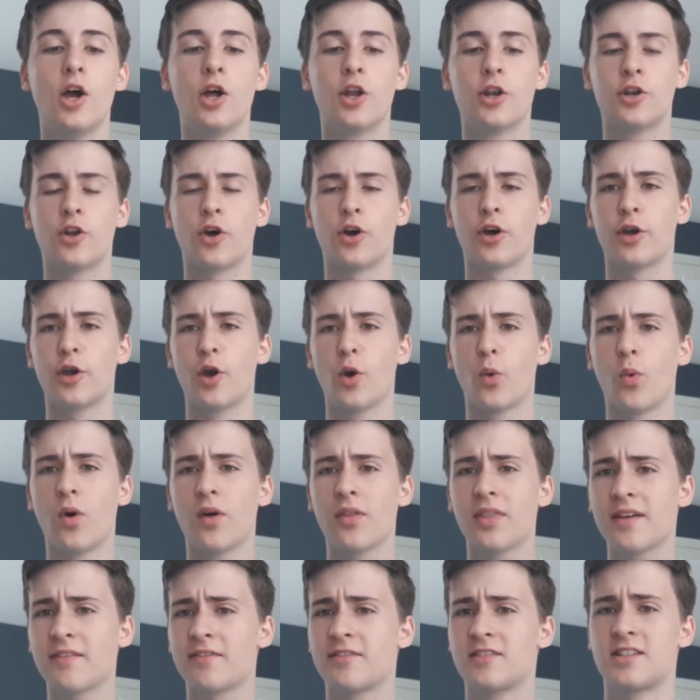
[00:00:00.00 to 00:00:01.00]
Now, what
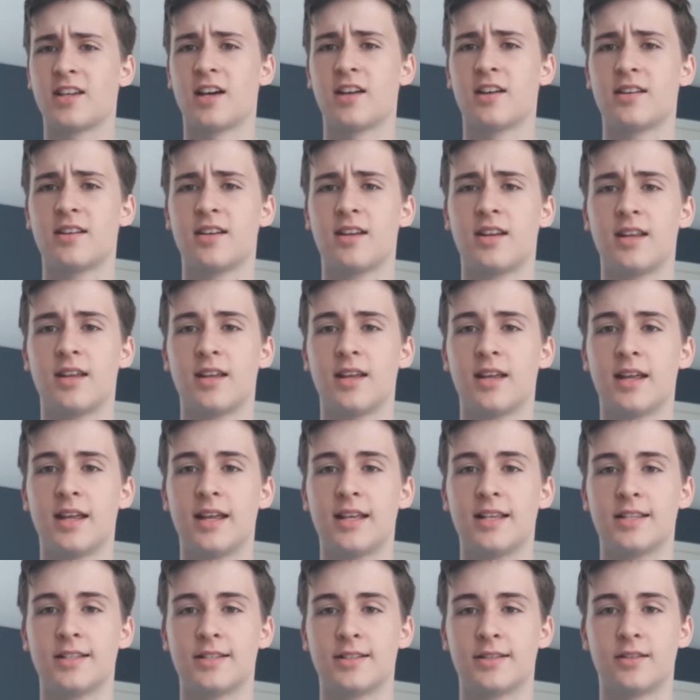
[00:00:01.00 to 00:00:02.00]
they've done
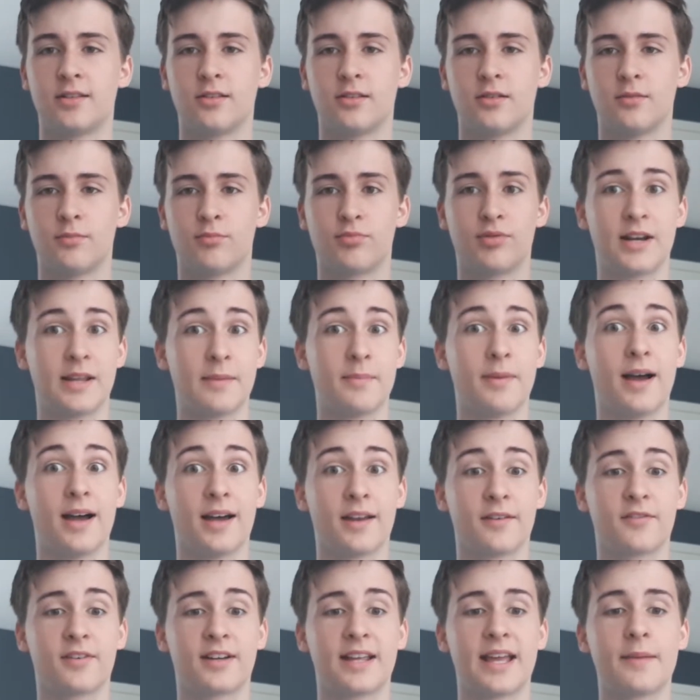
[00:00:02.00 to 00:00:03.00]
is pretty
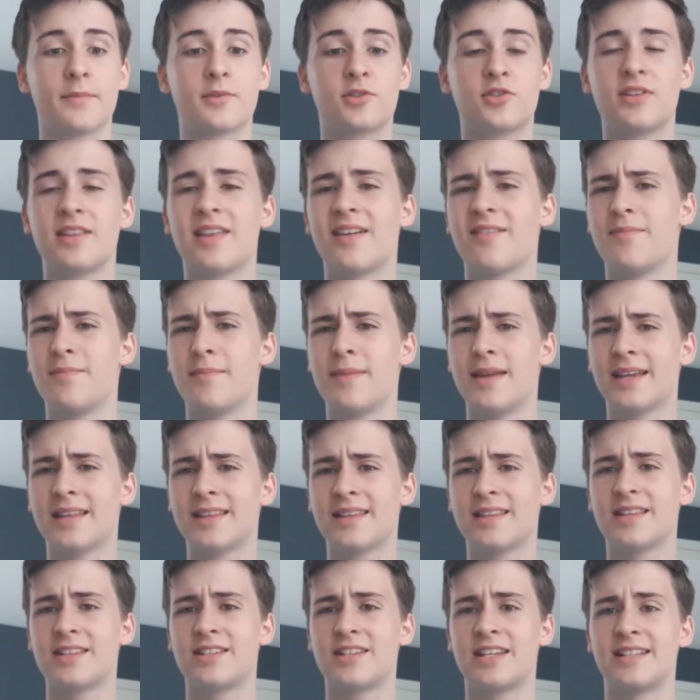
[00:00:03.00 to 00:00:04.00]
bad for chemistry. They've made
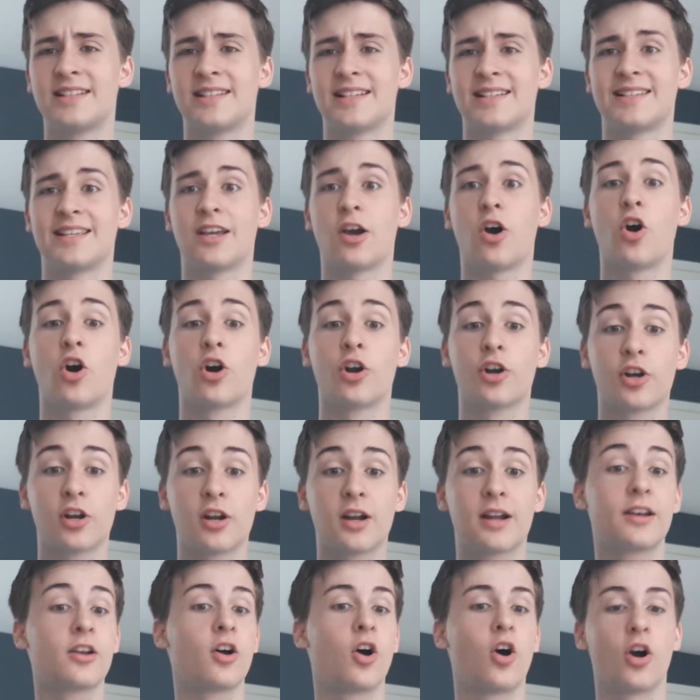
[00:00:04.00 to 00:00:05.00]
the GCSE harder
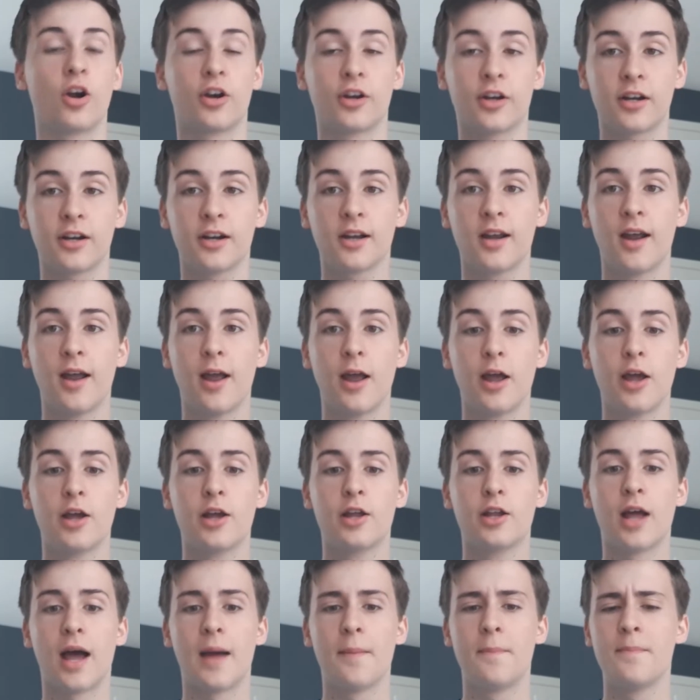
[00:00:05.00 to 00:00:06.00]
and harder
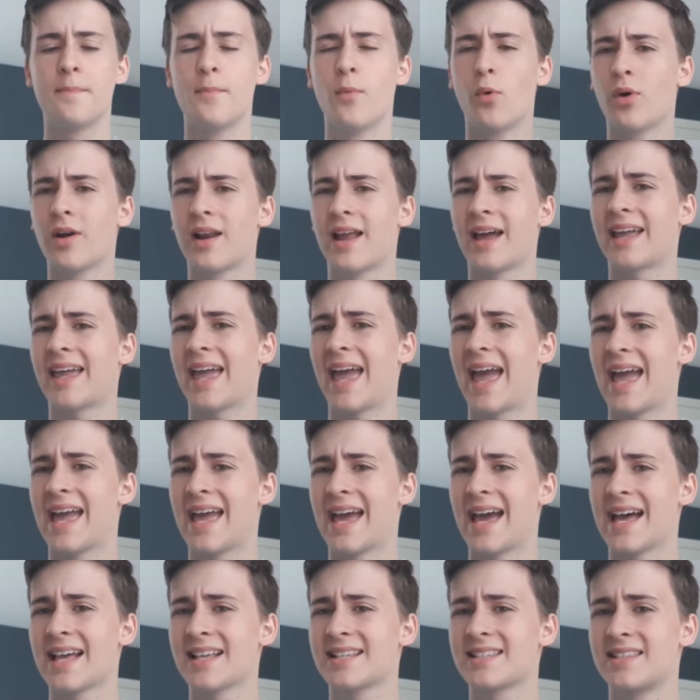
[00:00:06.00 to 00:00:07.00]
and more like
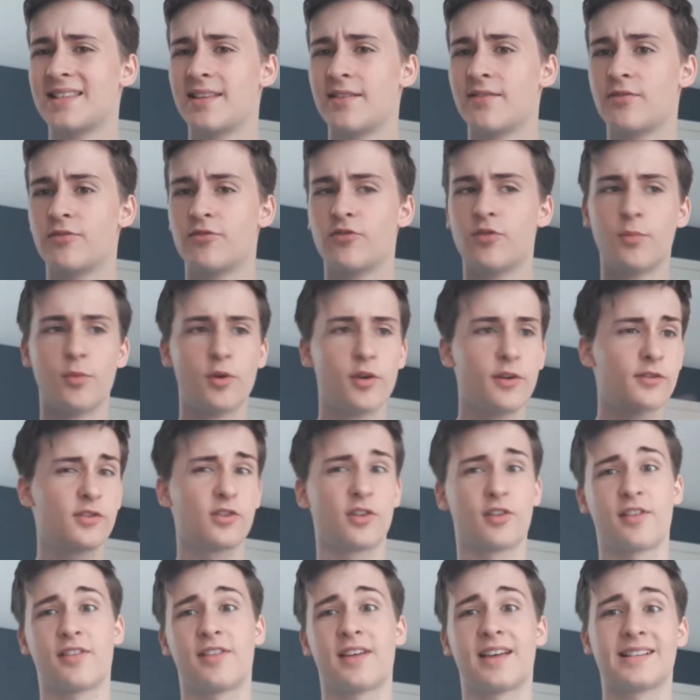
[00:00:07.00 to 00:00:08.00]
AS. They've removed all
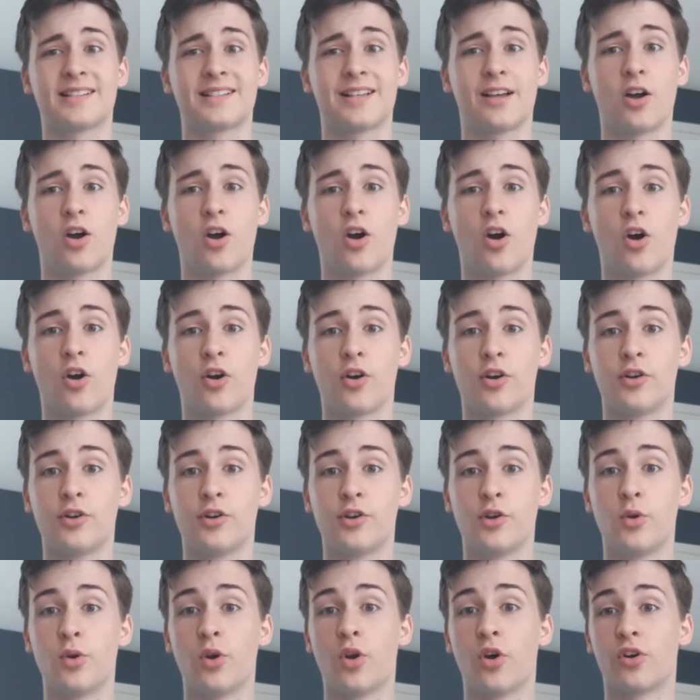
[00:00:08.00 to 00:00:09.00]
the things that are
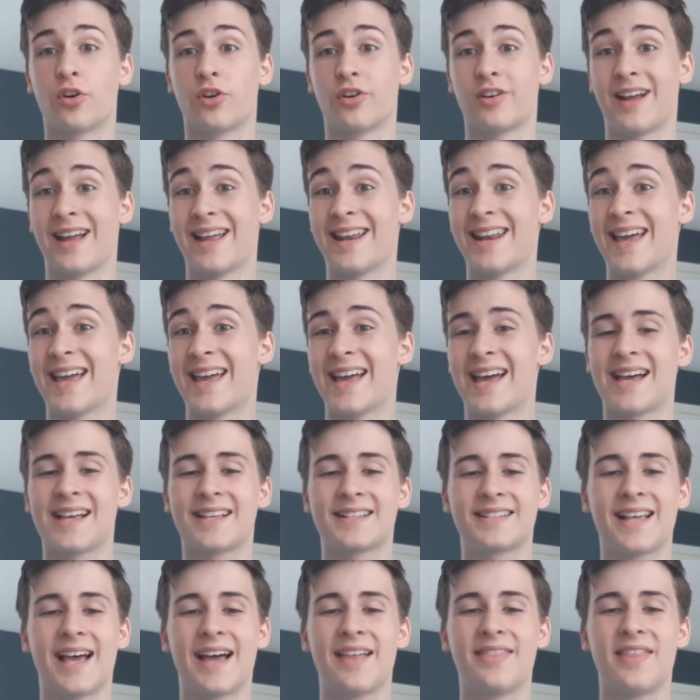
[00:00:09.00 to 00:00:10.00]
no longer in
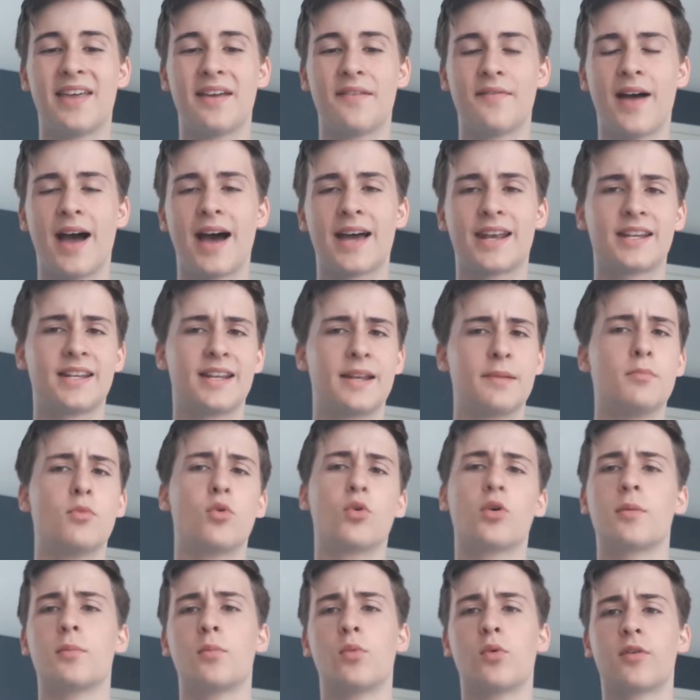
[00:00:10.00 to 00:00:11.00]
AS and they've added in
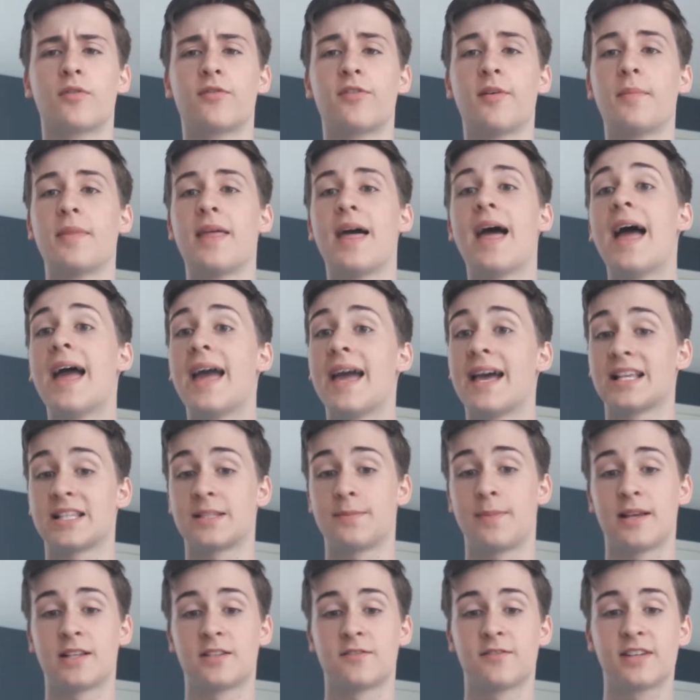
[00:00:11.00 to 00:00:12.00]
more and more from the AS
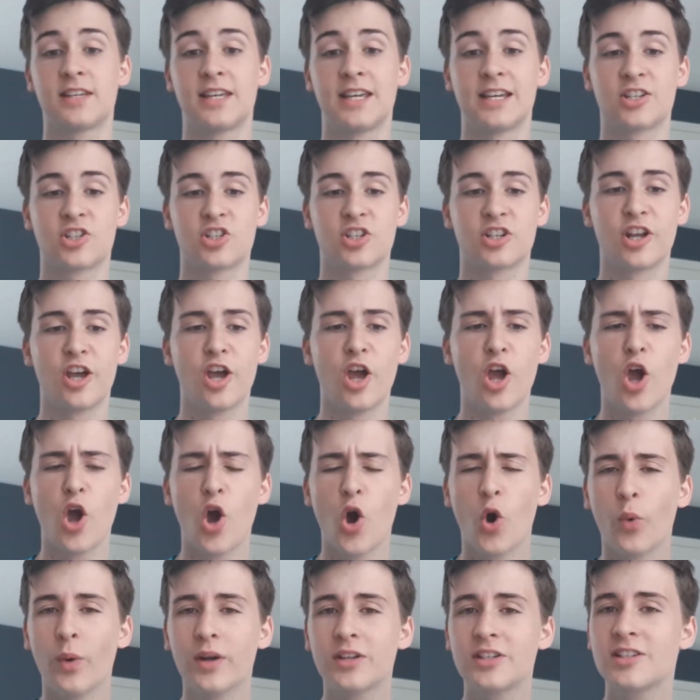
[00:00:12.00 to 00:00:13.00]
specification,
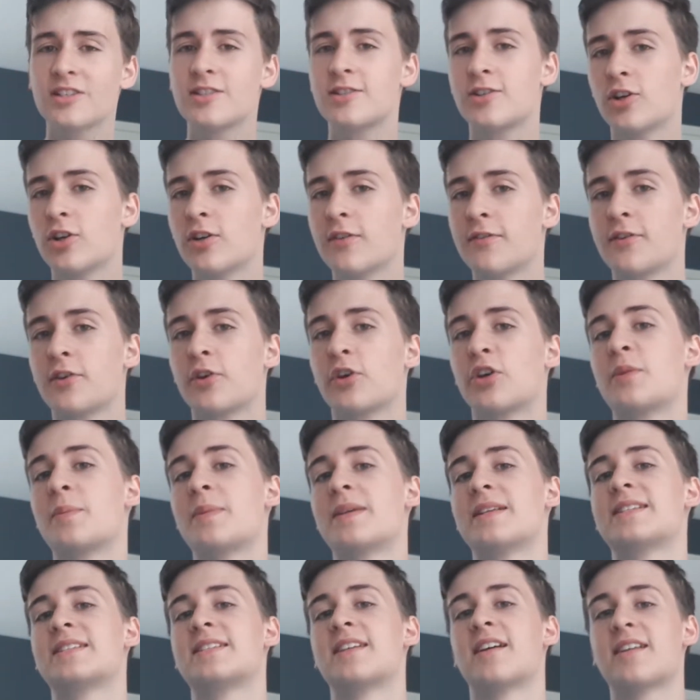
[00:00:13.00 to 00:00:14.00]
which is good if you're going to
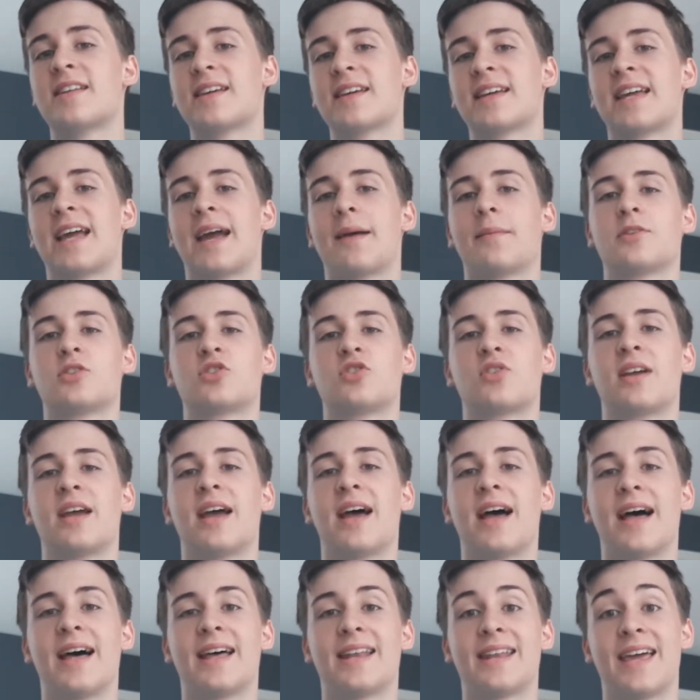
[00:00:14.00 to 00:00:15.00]
be studying chemistry
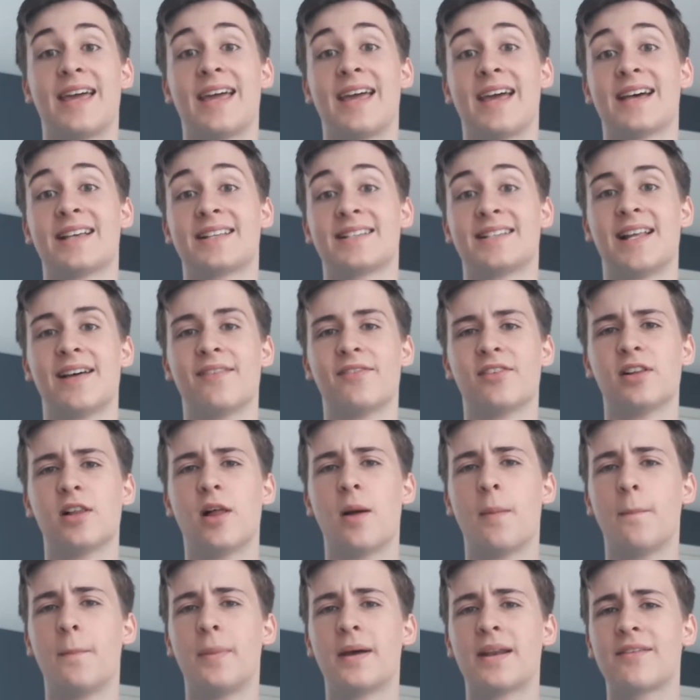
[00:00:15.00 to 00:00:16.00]
at AS level,
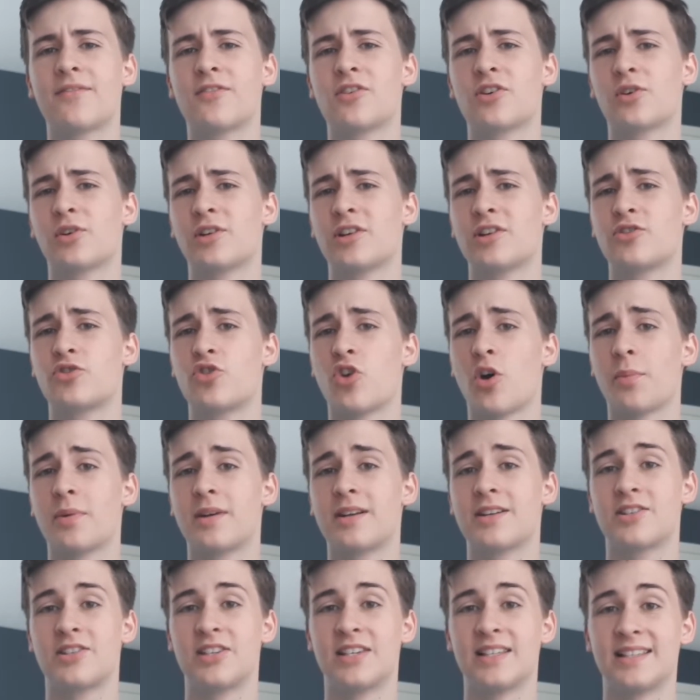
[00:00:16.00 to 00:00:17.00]
but if you're going to drop it
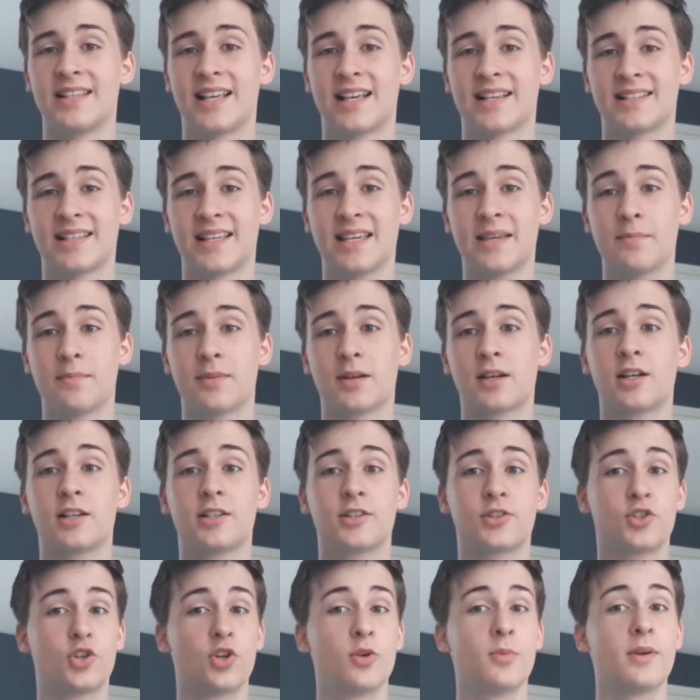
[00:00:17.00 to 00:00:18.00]
at GCSE, because
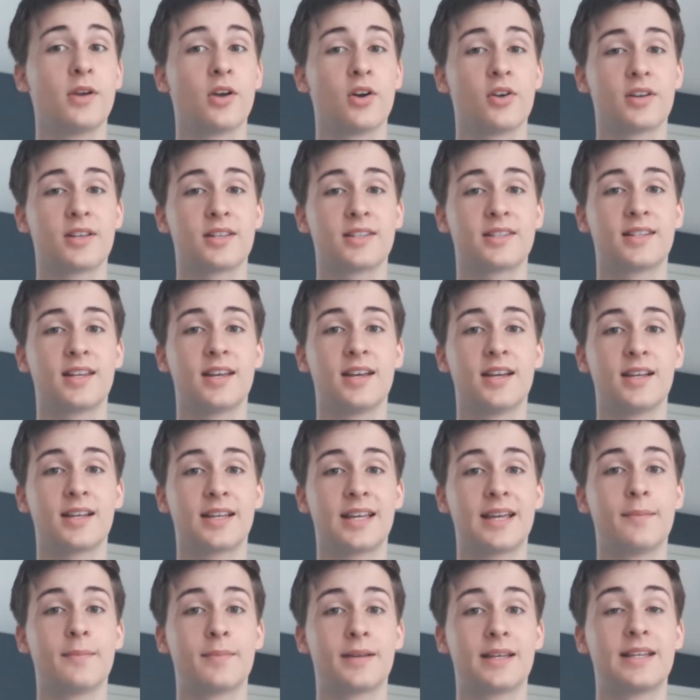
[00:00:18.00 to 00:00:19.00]
to be honest,
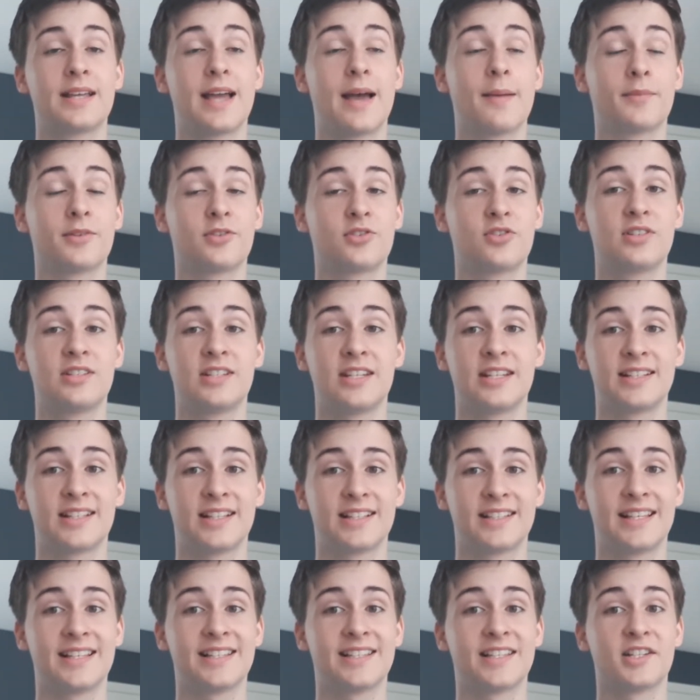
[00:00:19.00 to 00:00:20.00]
chemistry
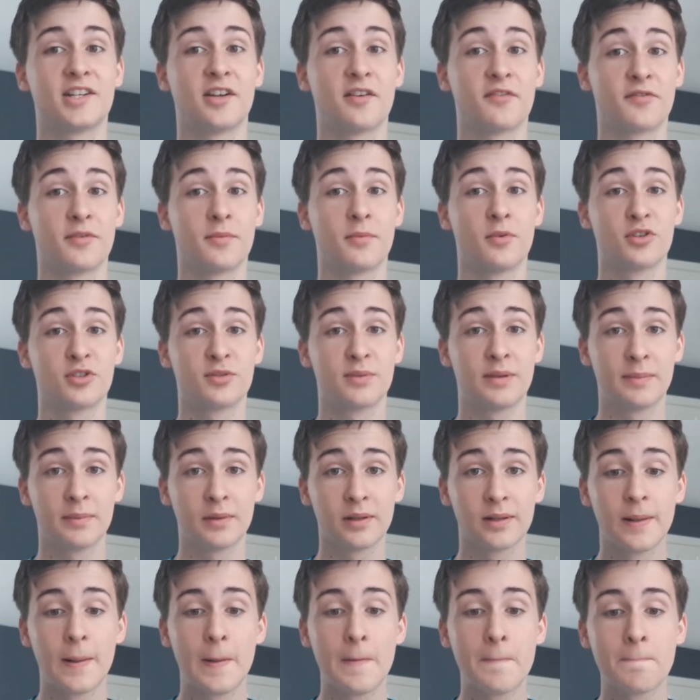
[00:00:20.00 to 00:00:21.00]
GCSE is enough for most
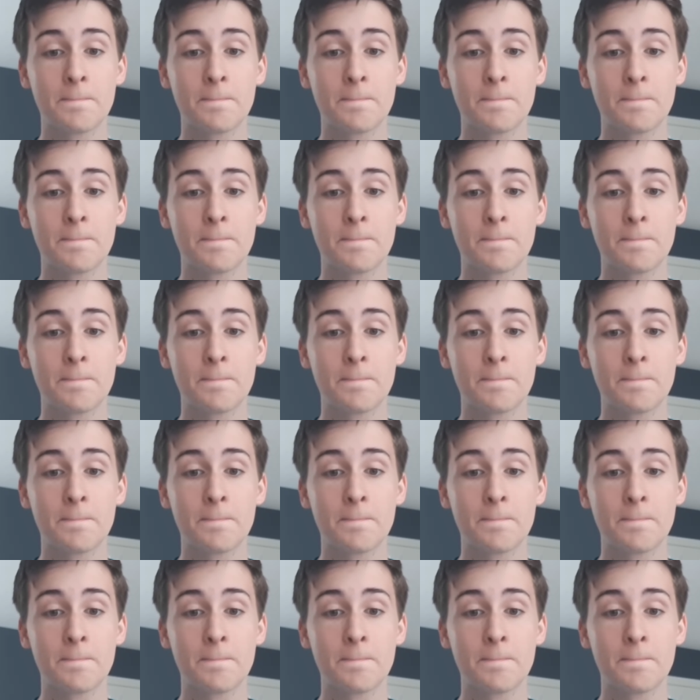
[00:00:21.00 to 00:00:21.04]
people,